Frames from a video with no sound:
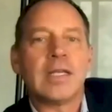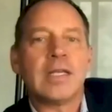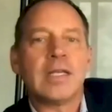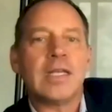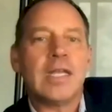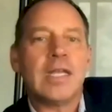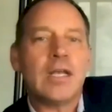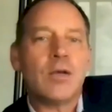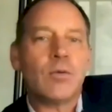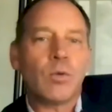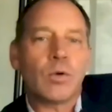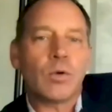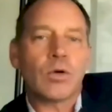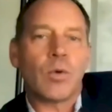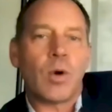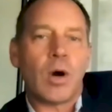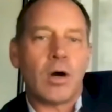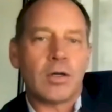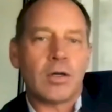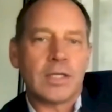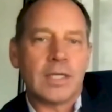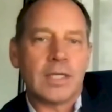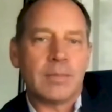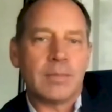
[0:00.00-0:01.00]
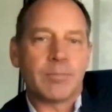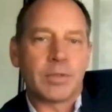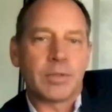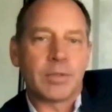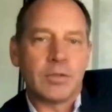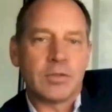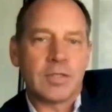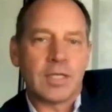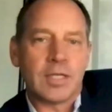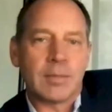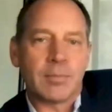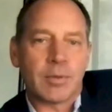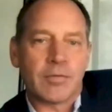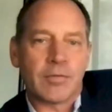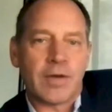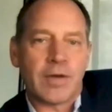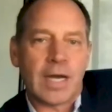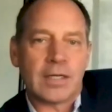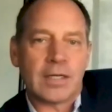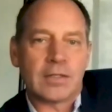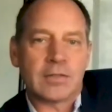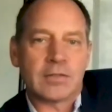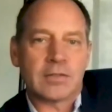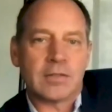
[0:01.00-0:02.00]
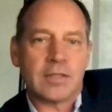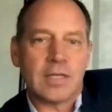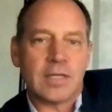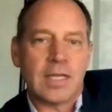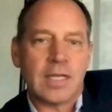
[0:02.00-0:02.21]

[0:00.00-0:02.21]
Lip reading: equal quality producing providers,